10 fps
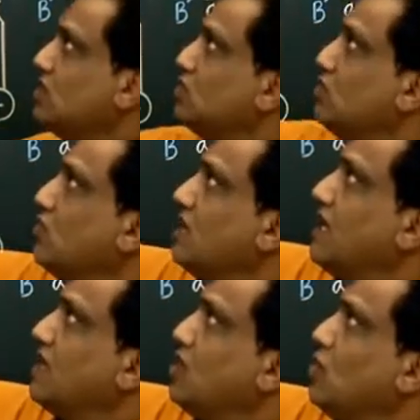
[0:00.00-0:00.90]
So you will
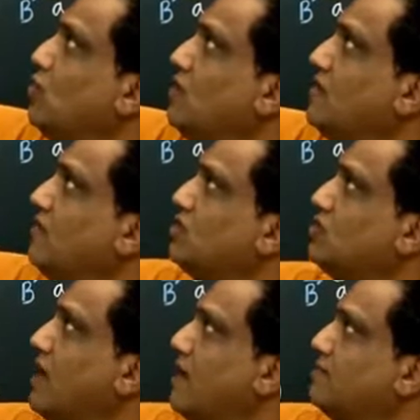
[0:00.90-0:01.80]
get Q equals
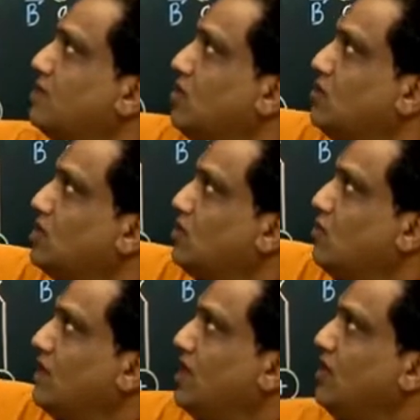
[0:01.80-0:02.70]
to epsilon
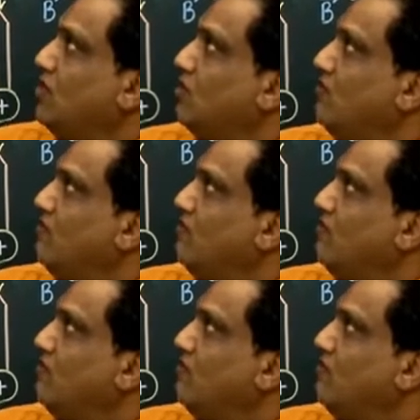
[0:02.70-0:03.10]
0 into